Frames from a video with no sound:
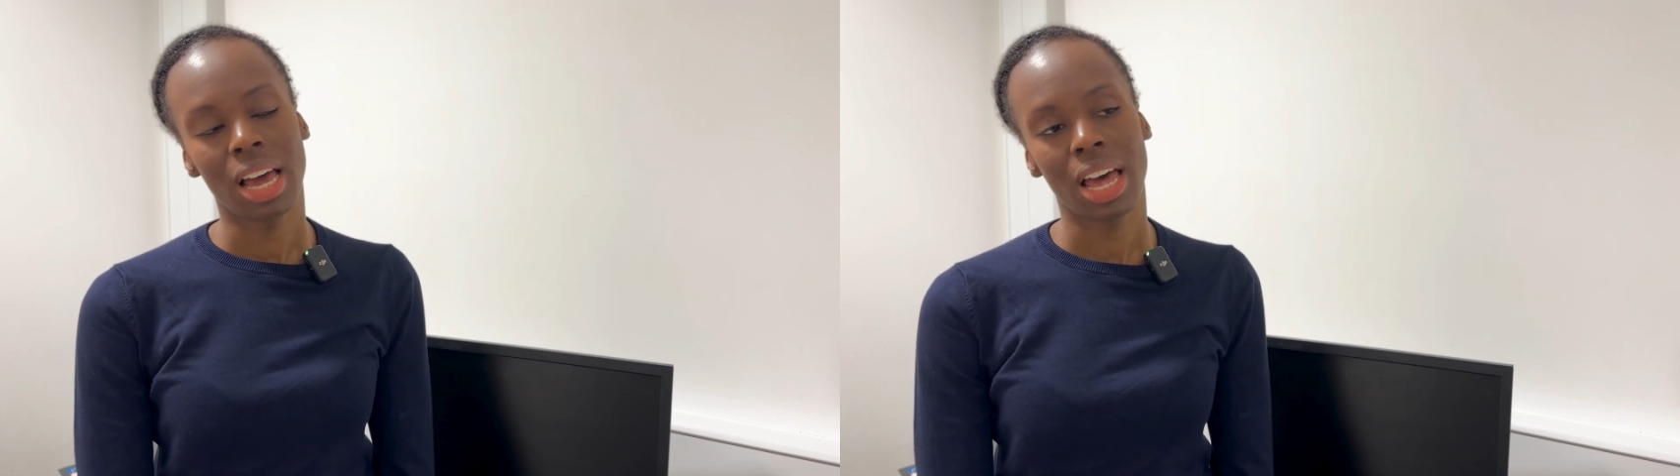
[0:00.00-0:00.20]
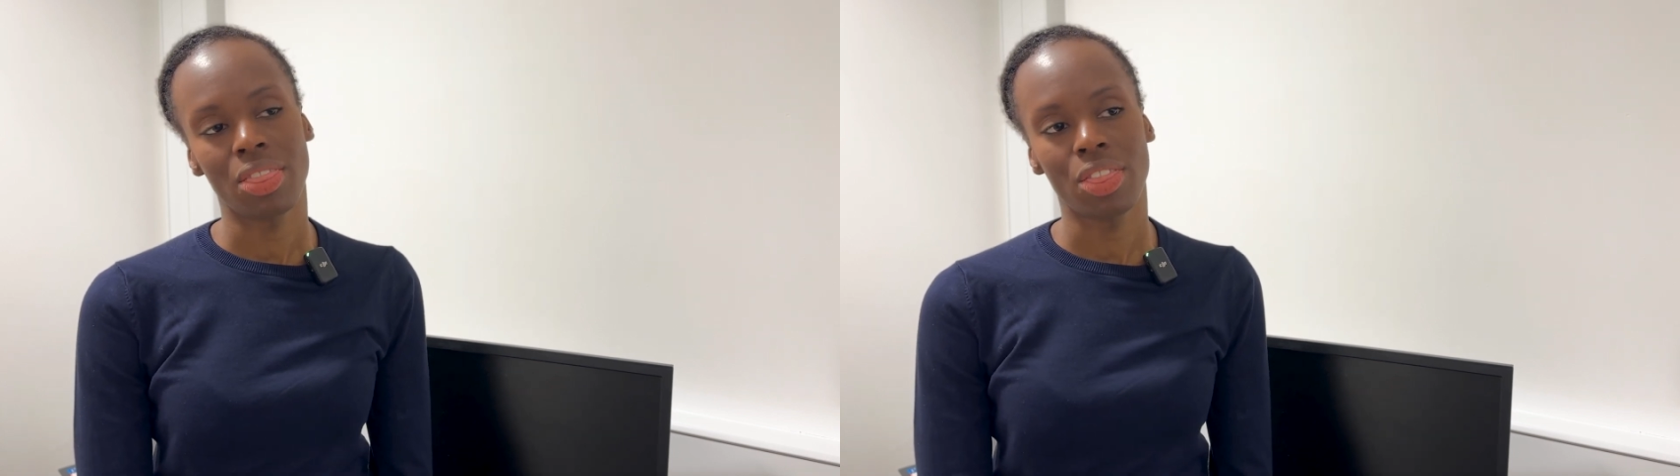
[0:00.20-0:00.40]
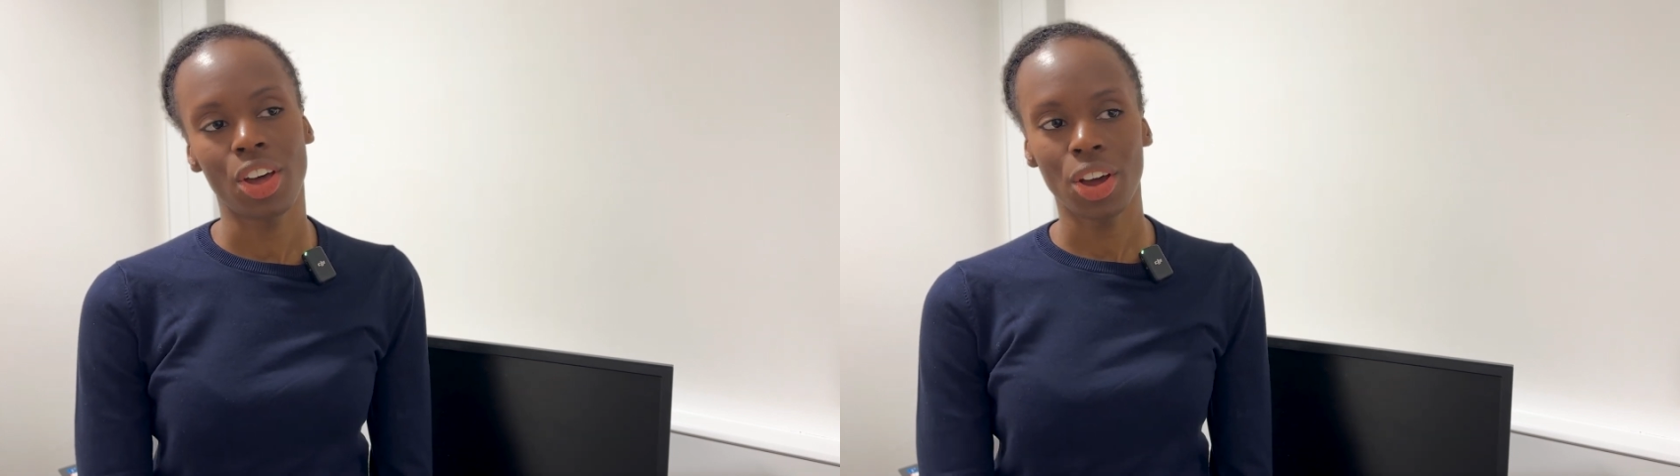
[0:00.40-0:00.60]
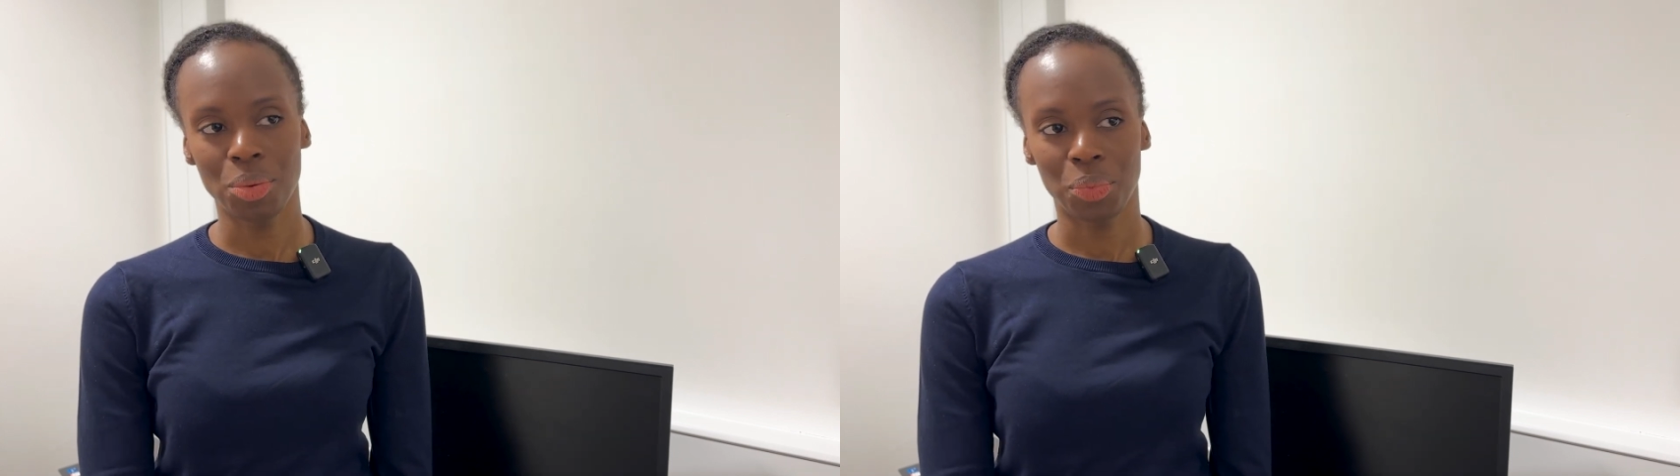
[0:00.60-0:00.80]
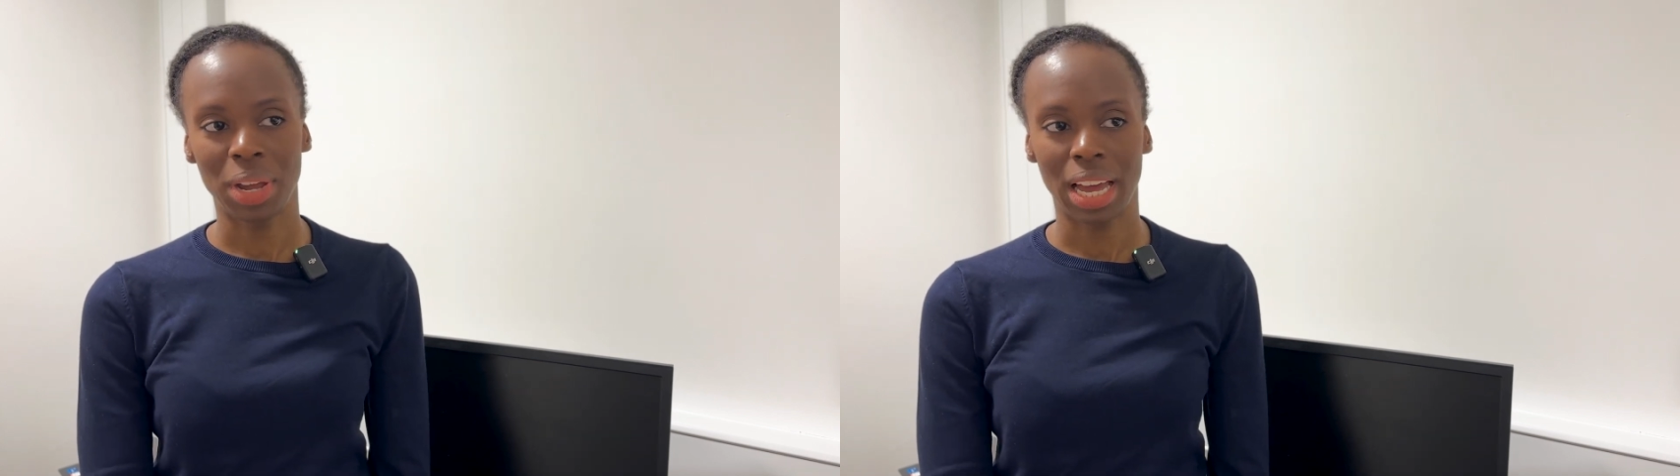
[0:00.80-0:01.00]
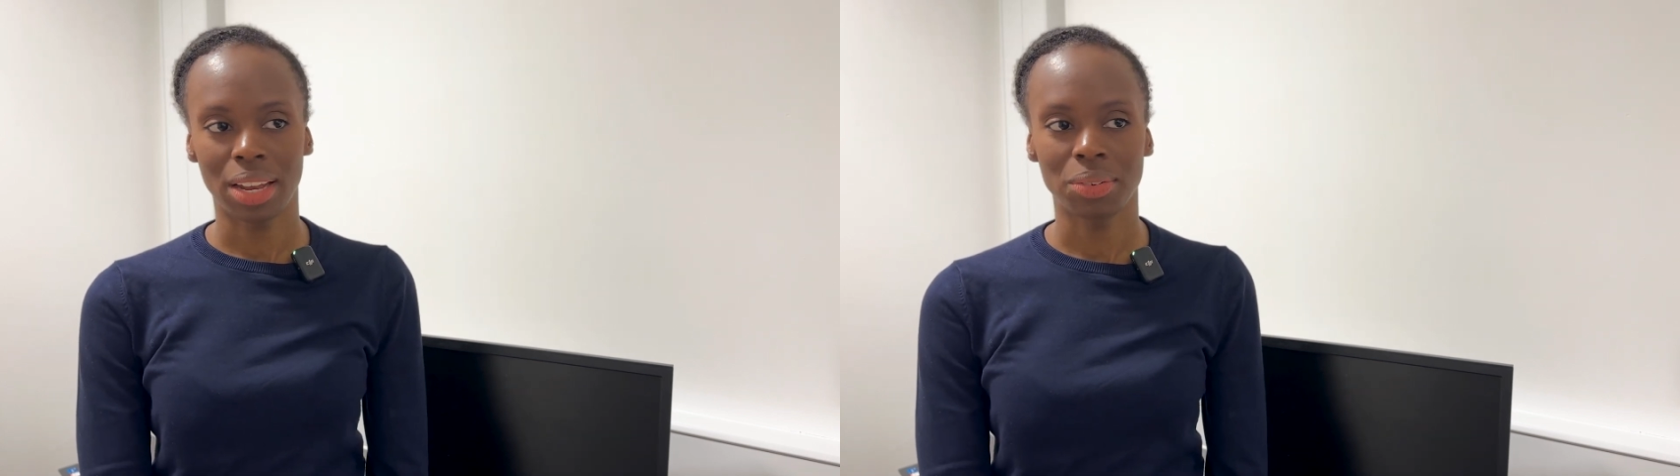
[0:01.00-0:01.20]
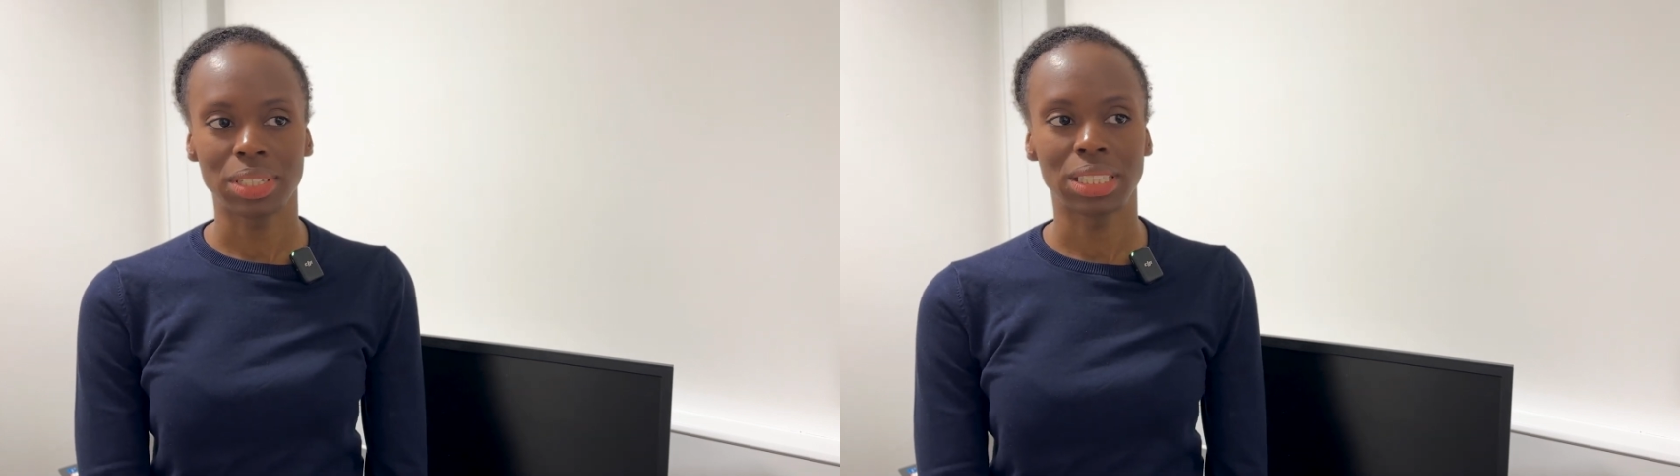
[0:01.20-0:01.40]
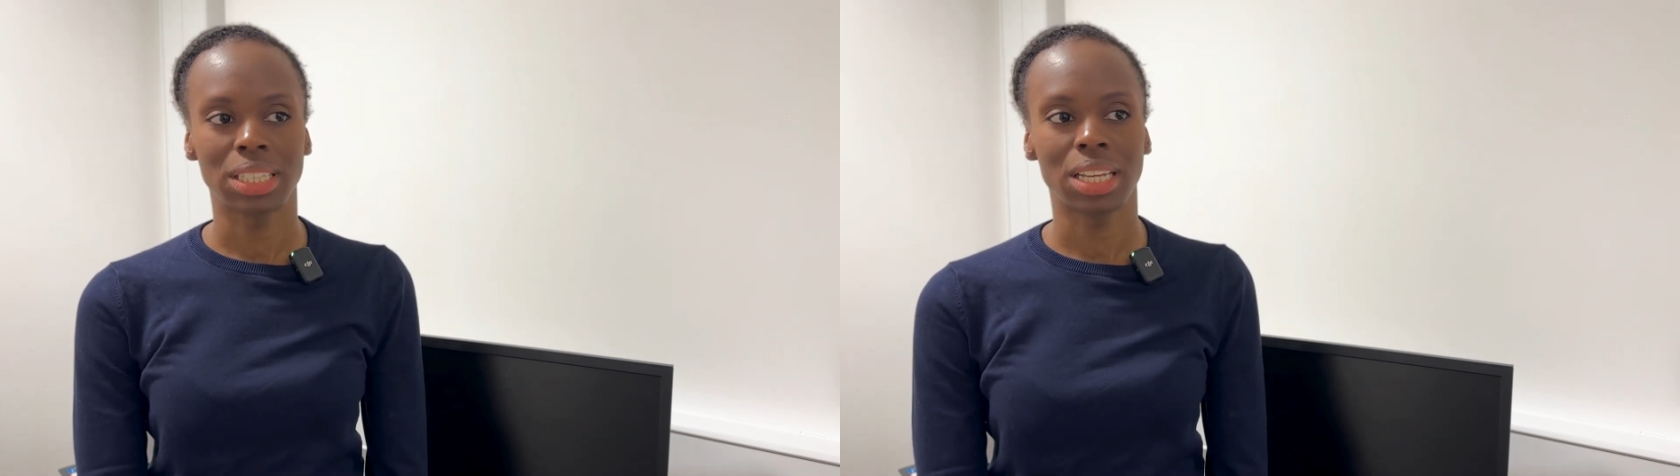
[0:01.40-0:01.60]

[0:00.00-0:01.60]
And the hope we had was